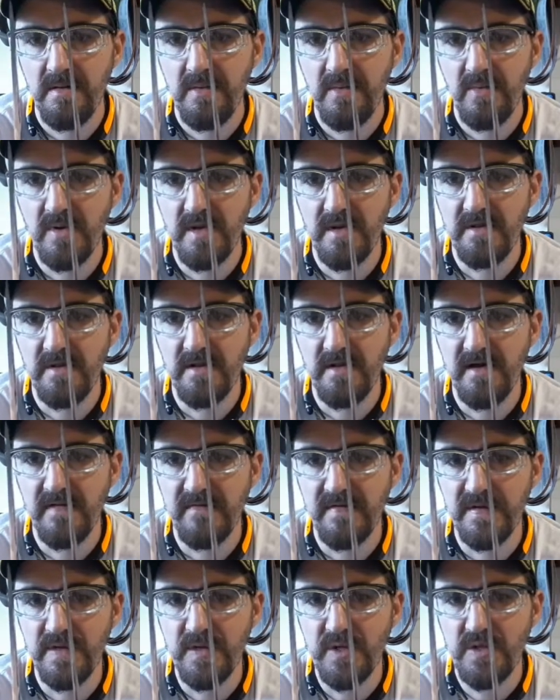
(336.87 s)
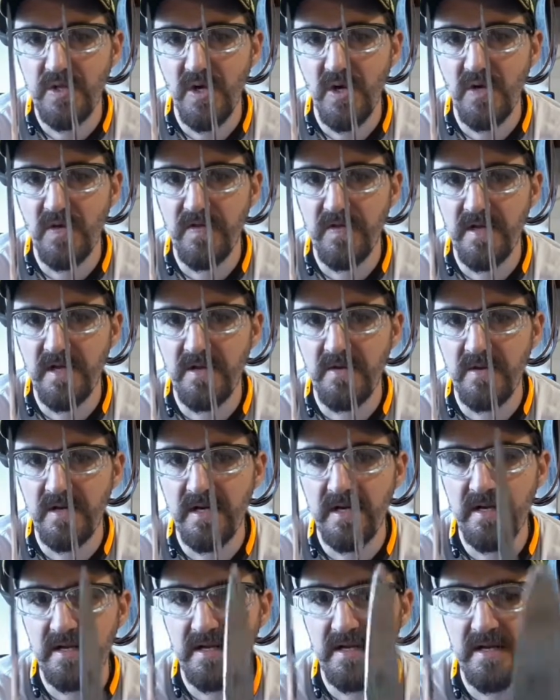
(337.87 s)
the one on the left is so thin
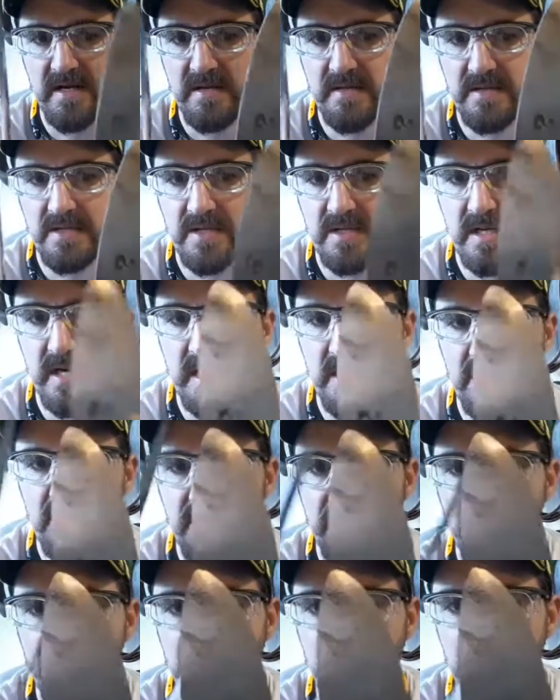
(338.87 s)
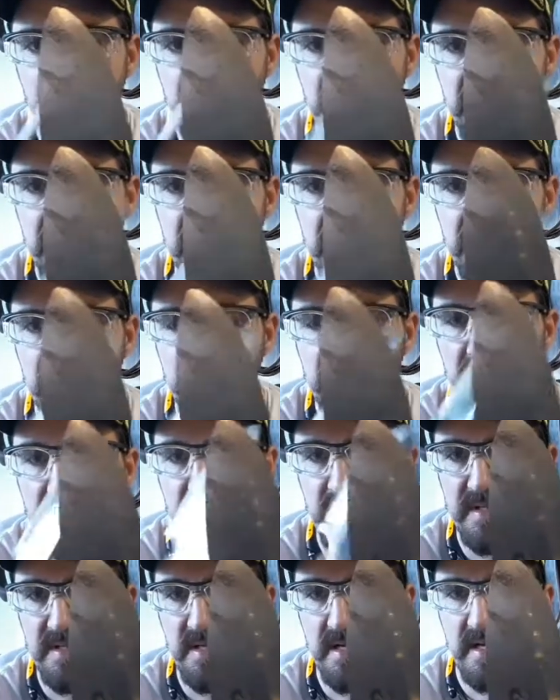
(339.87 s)
right now that trying to repair the
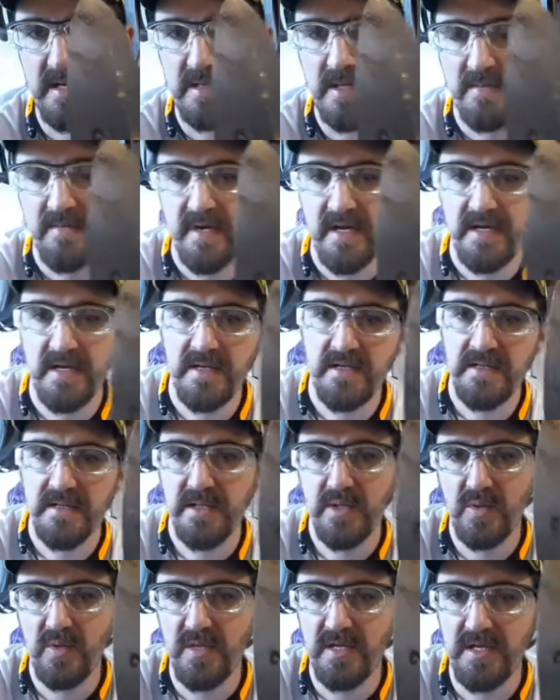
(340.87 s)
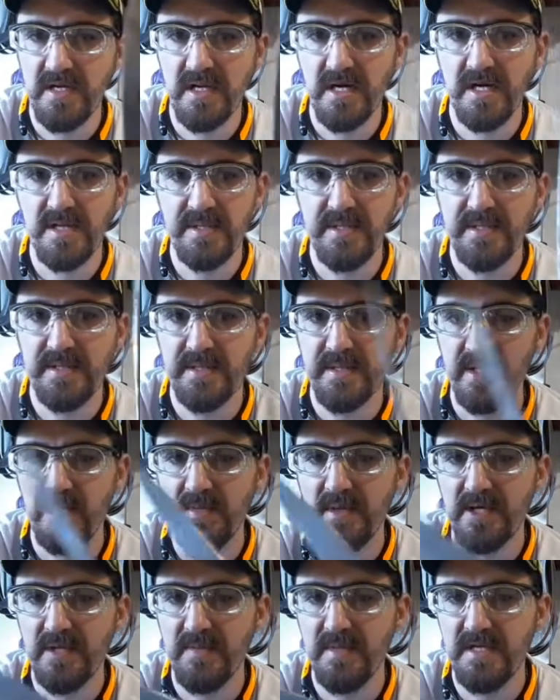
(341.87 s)
mistakes I made on this would cost so
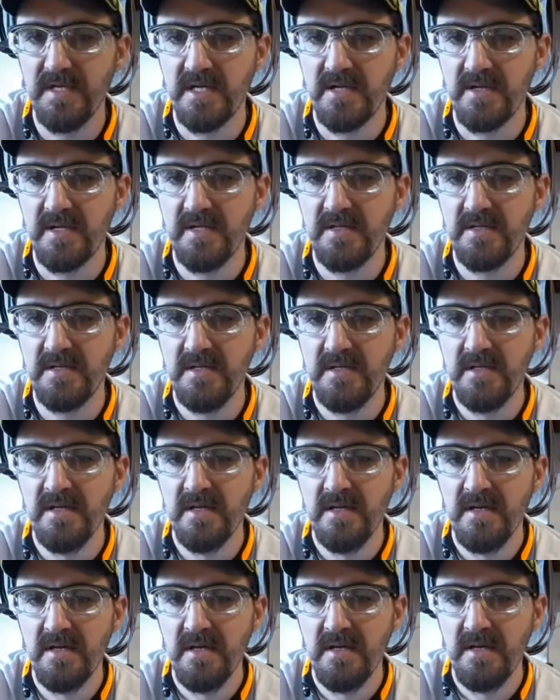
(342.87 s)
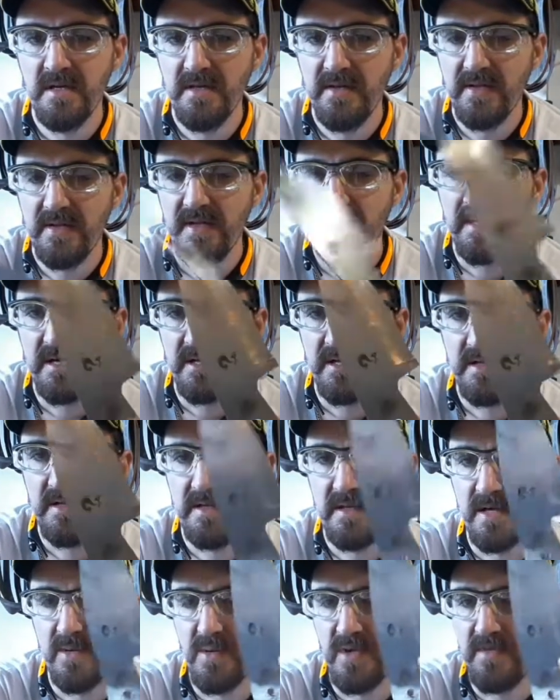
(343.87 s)
much material that
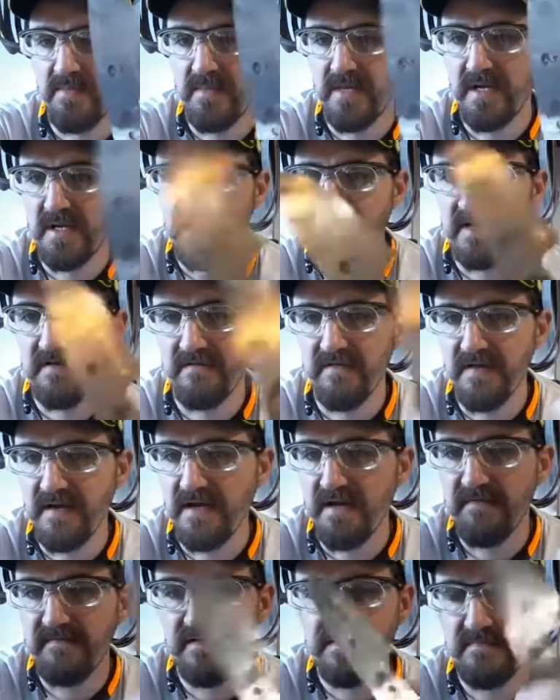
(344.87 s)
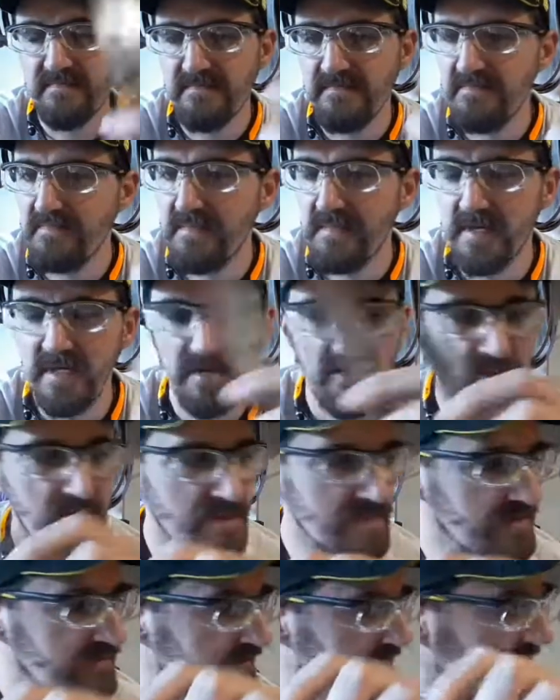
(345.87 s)
there wouldn't be a knife left. It
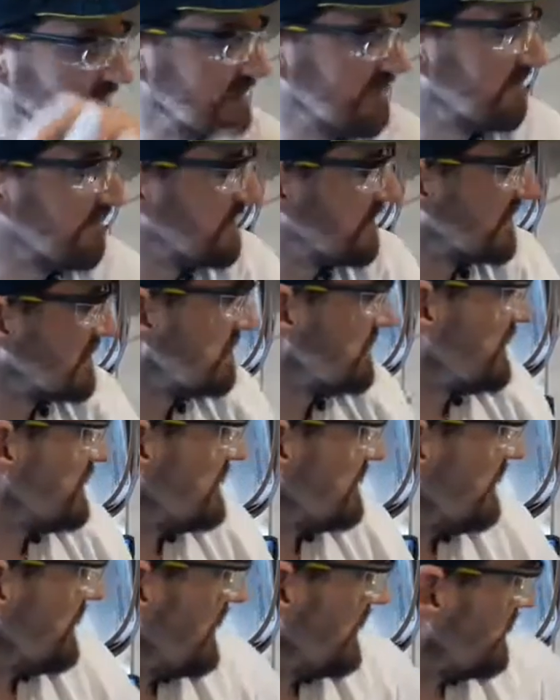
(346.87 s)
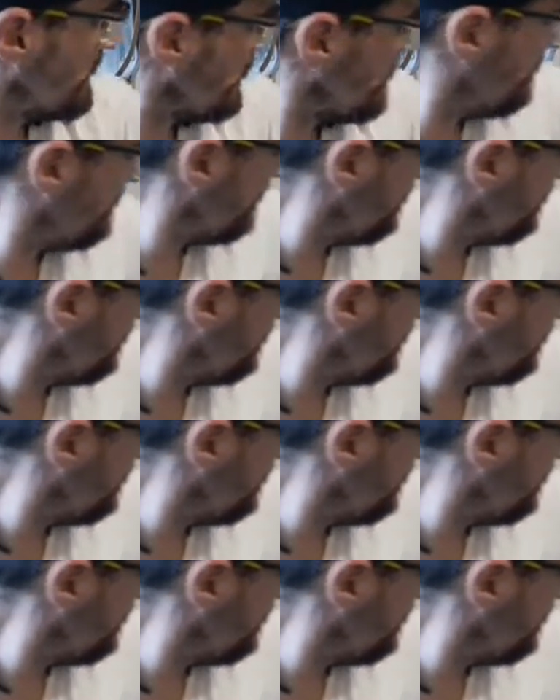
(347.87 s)
would just fold over like a piece of paper.